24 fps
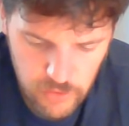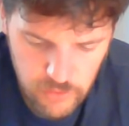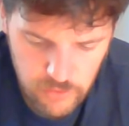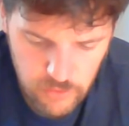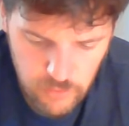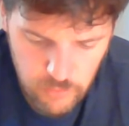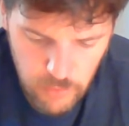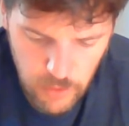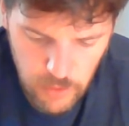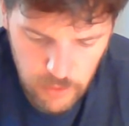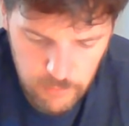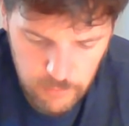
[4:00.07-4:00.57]
to
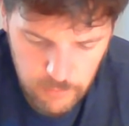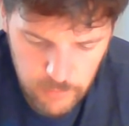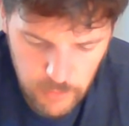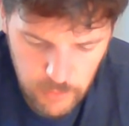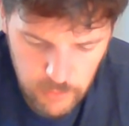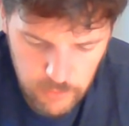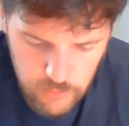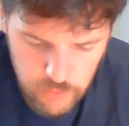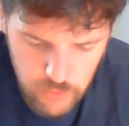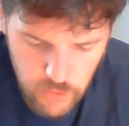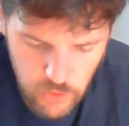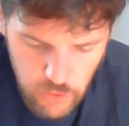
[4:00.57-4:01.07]
run, but
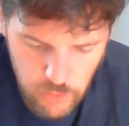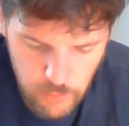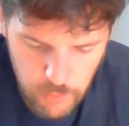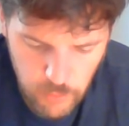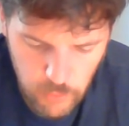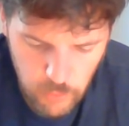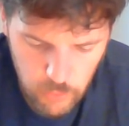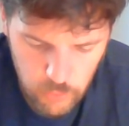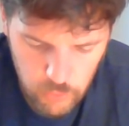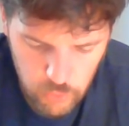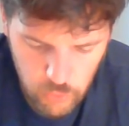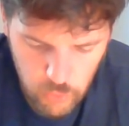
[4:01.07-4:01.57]
on two
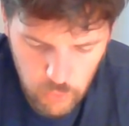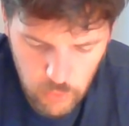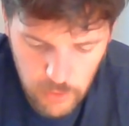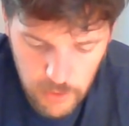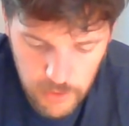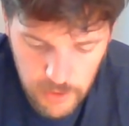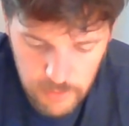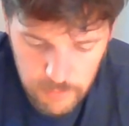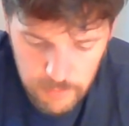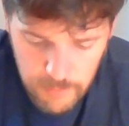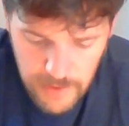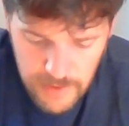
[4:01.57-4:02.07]
paws all I
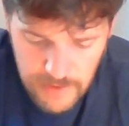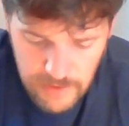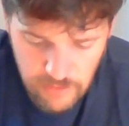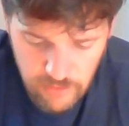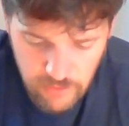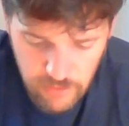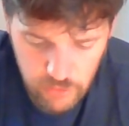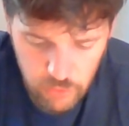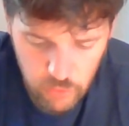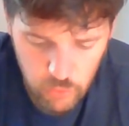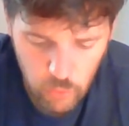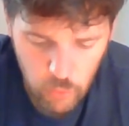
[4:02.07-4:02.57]
can manage
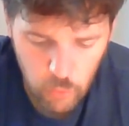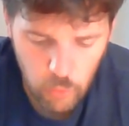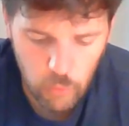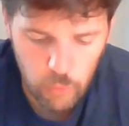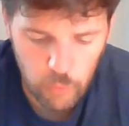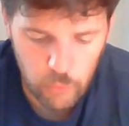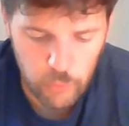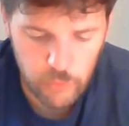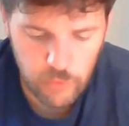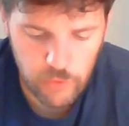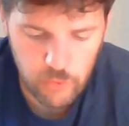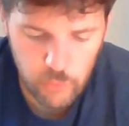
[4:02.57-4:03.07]
is an
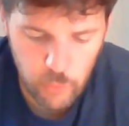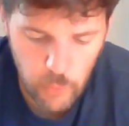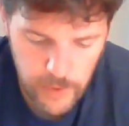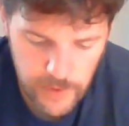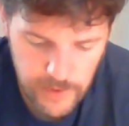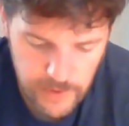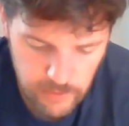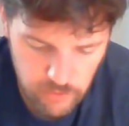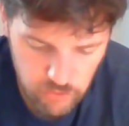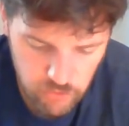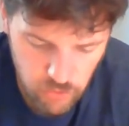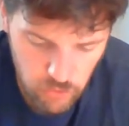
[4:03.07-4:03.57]
awkward
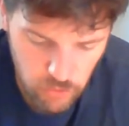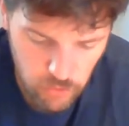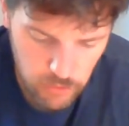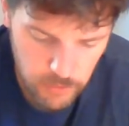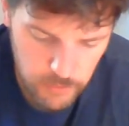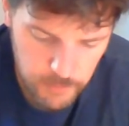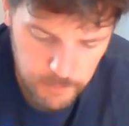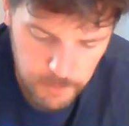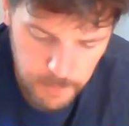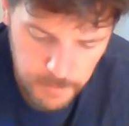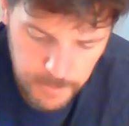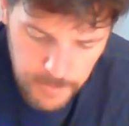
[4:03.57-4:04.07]
swaying jog.
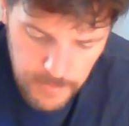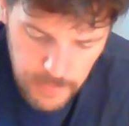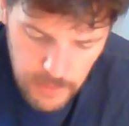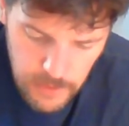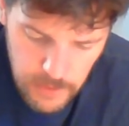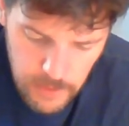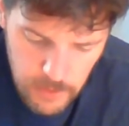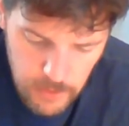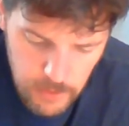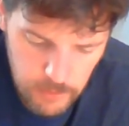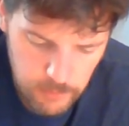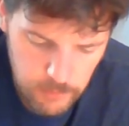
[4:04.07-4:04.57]

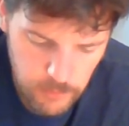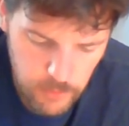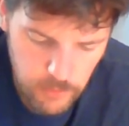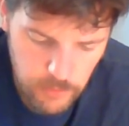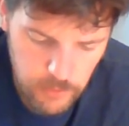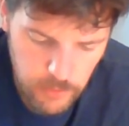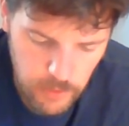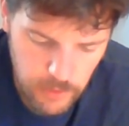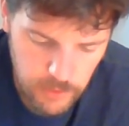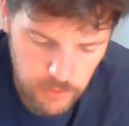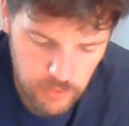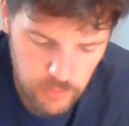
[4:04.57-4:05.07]

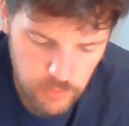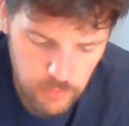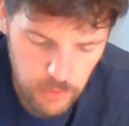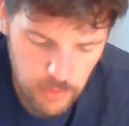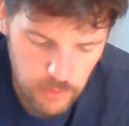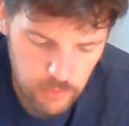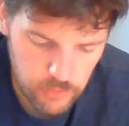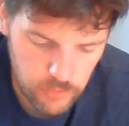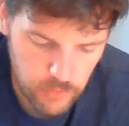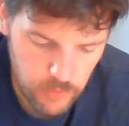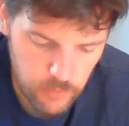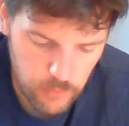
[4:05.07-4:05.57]
Moonlight
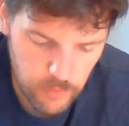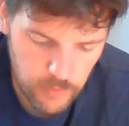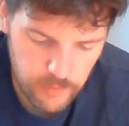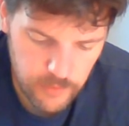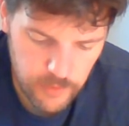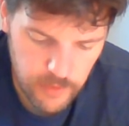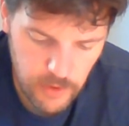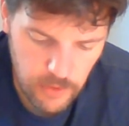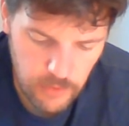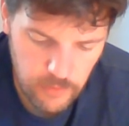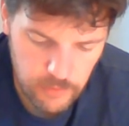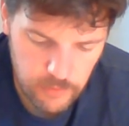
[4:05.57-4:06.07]
swirls on the river
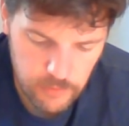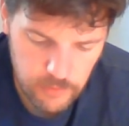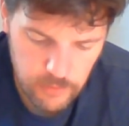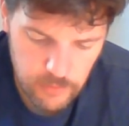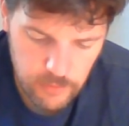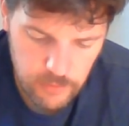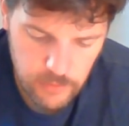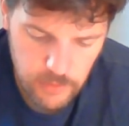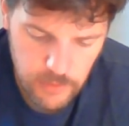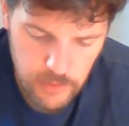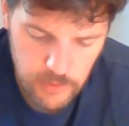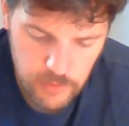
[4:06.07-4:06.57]

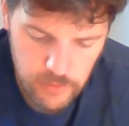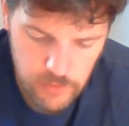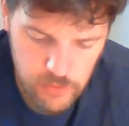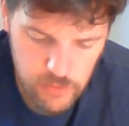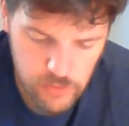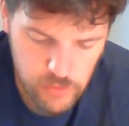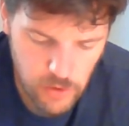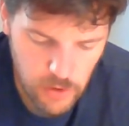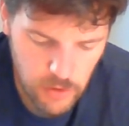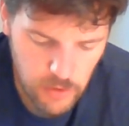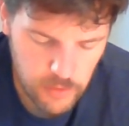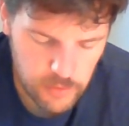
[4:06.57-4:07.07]
currents.
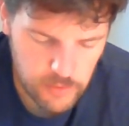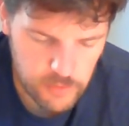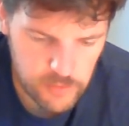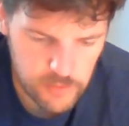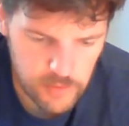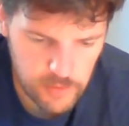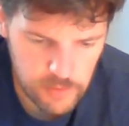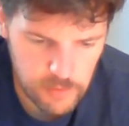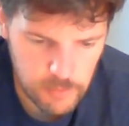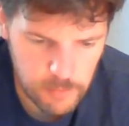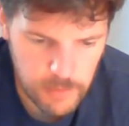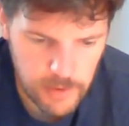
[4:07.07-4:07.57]
Stars
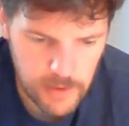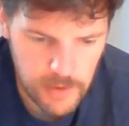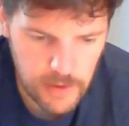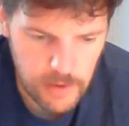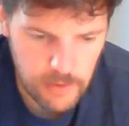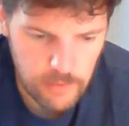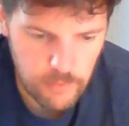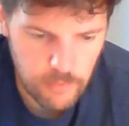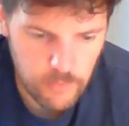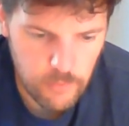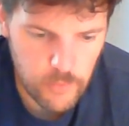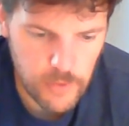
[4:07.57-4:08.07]

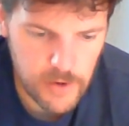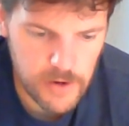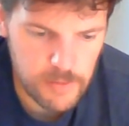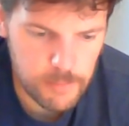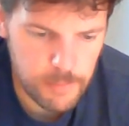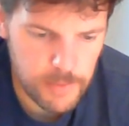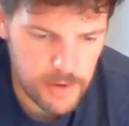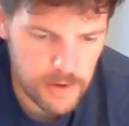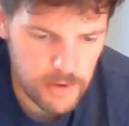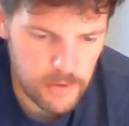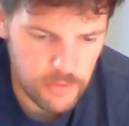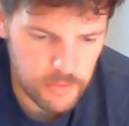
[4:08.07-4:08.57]
disappear and
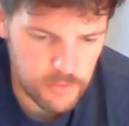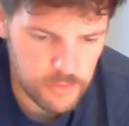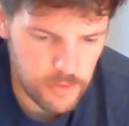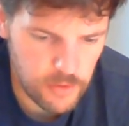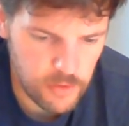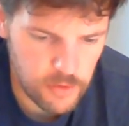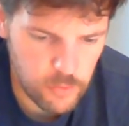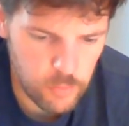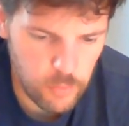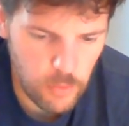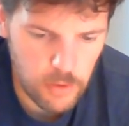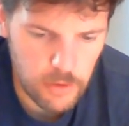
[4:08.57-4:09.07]
reappear as they're
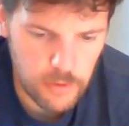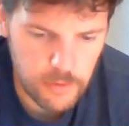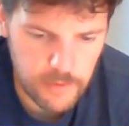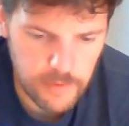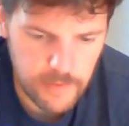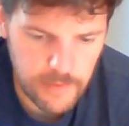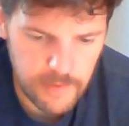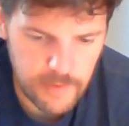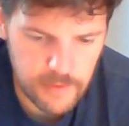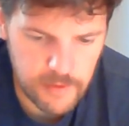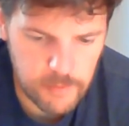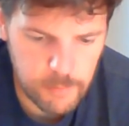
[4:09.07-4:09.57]
swallowed
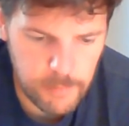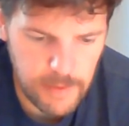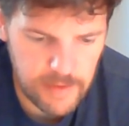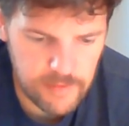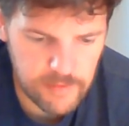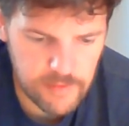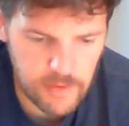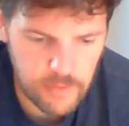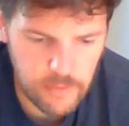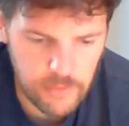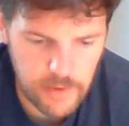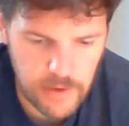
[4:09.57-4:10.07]
and then
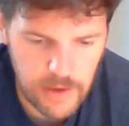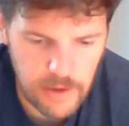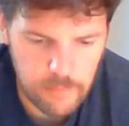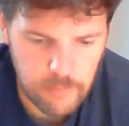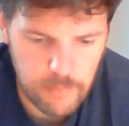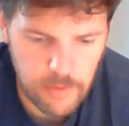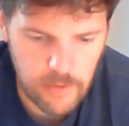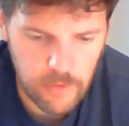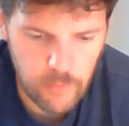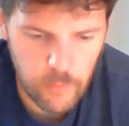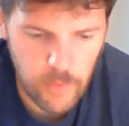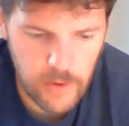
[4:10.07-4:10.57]
spat out again
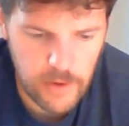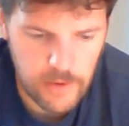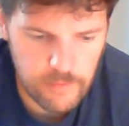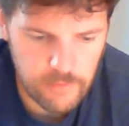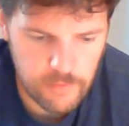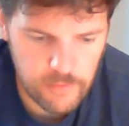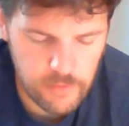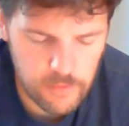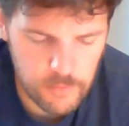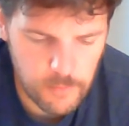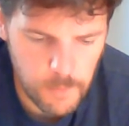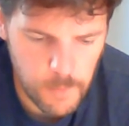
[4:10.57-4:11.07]
by the
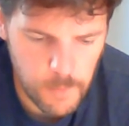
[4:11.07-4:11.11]
waves.